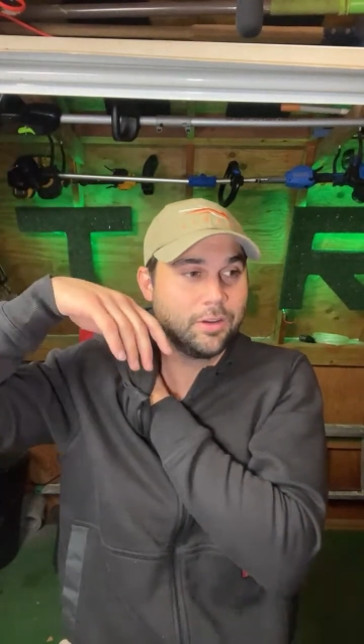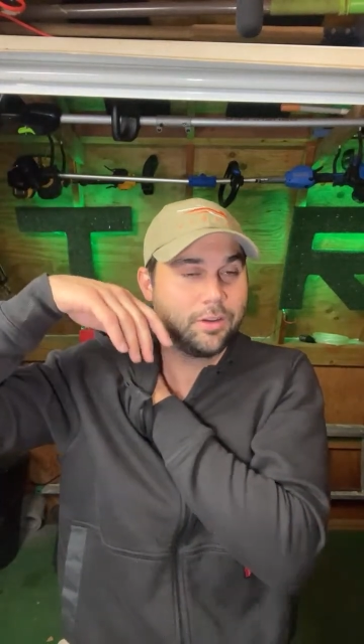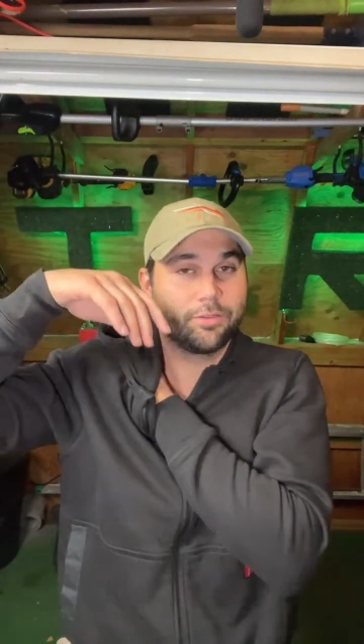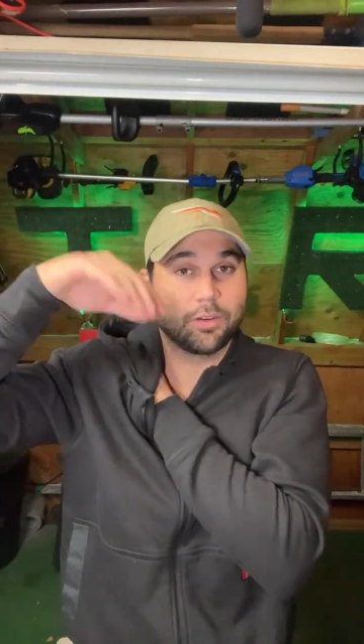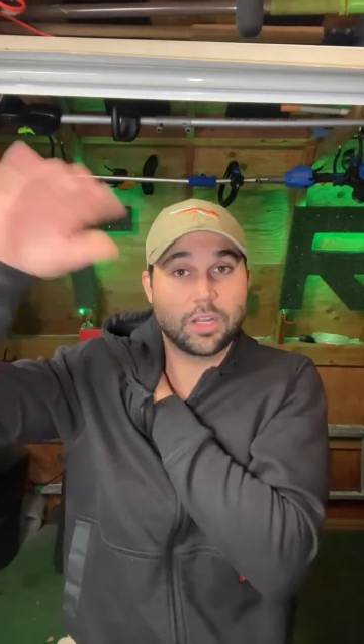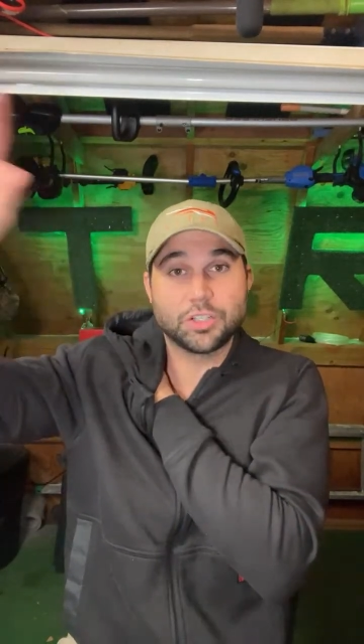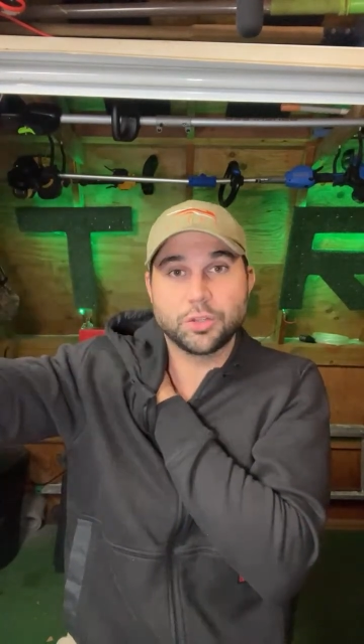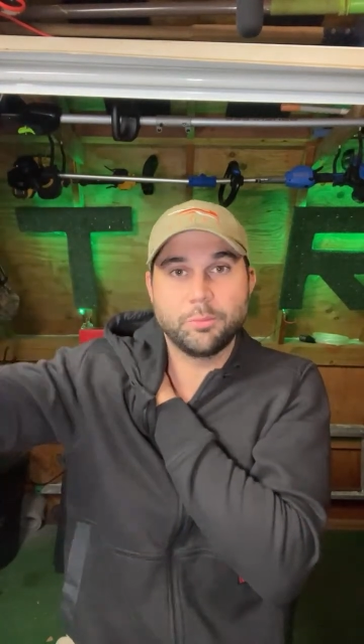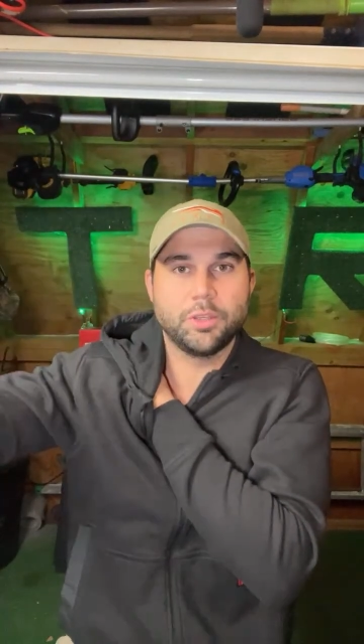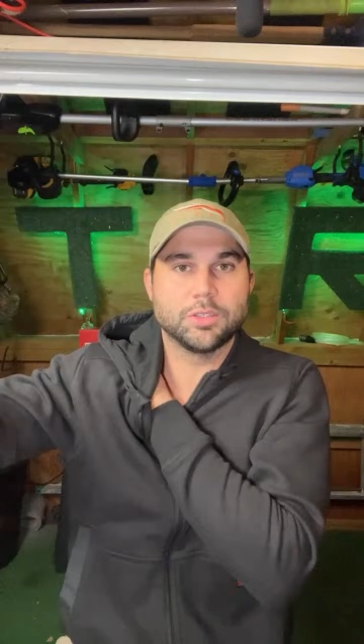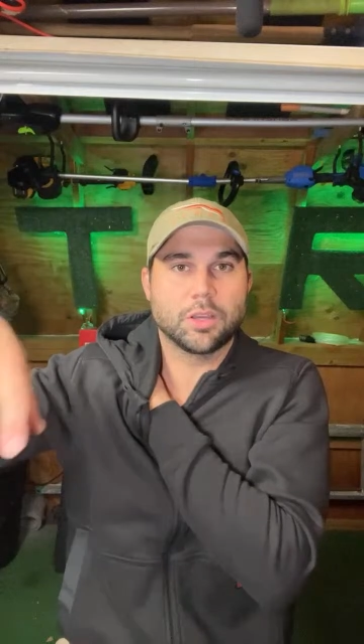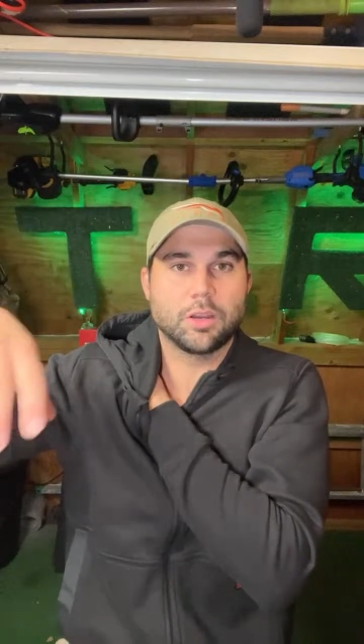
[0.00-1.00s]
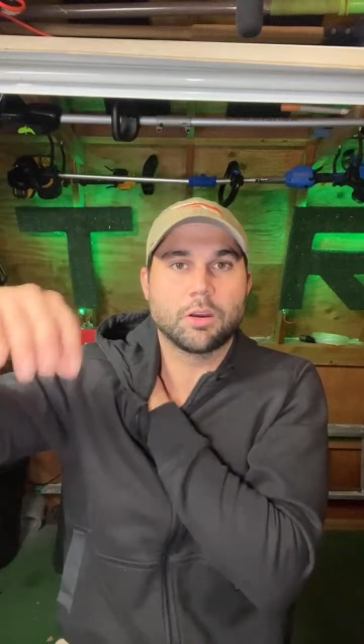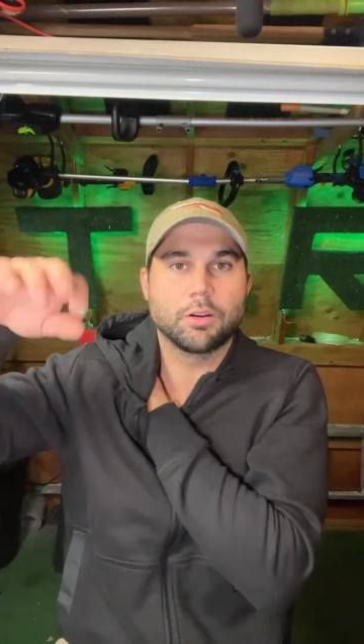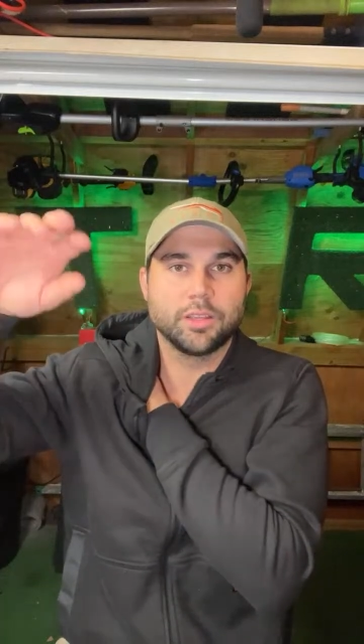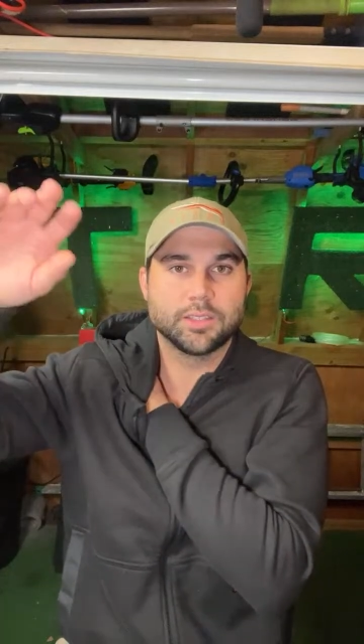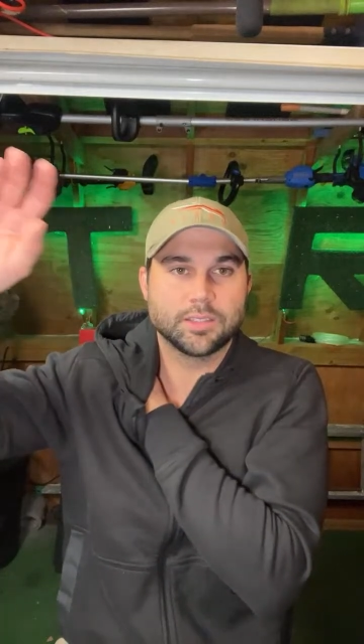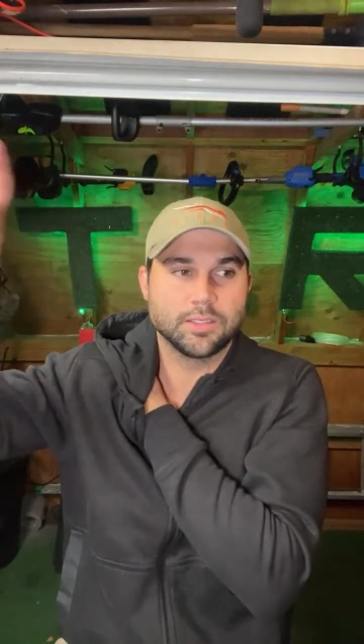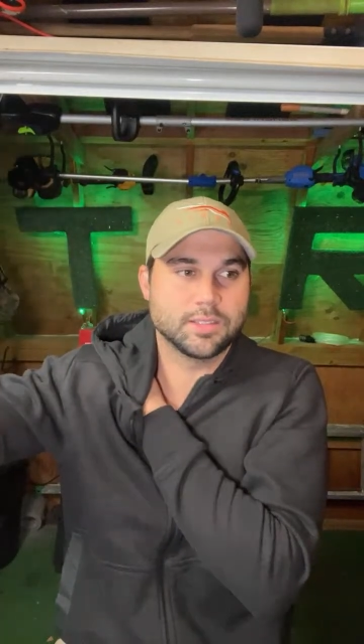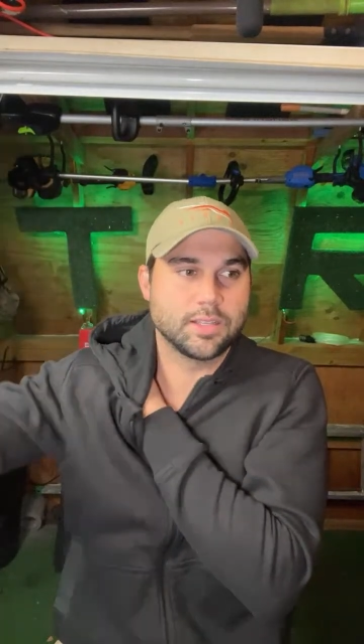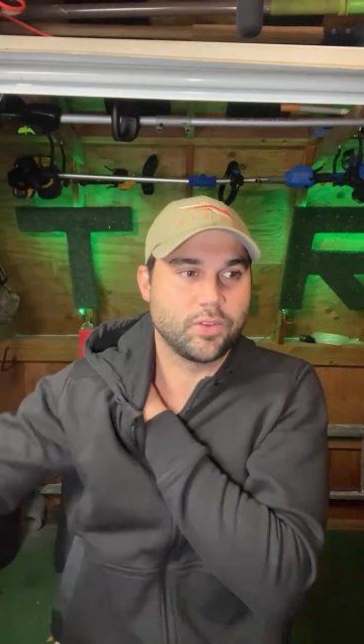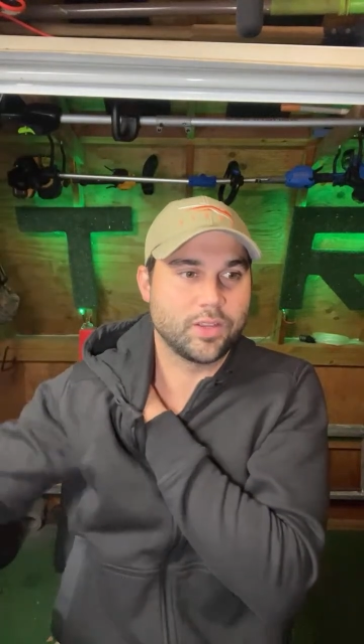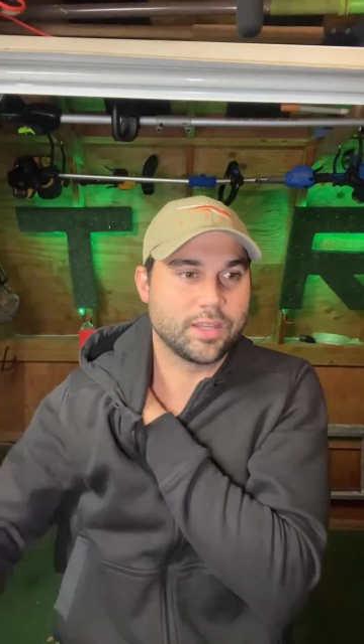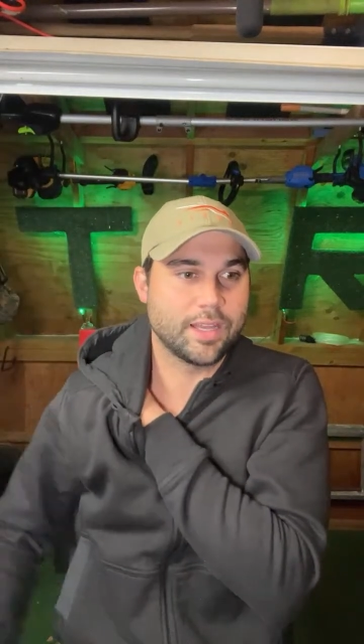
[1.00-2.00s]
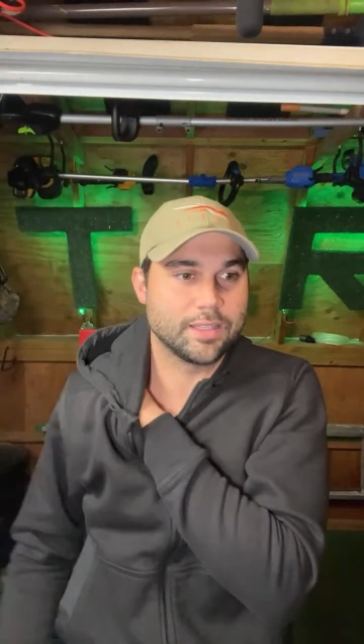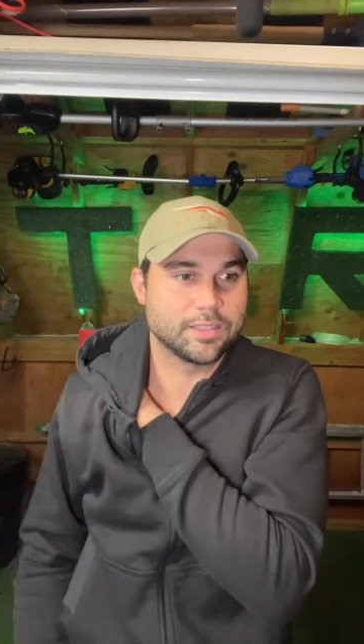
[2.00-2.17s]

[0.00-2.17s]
for country music artists and stuff like that.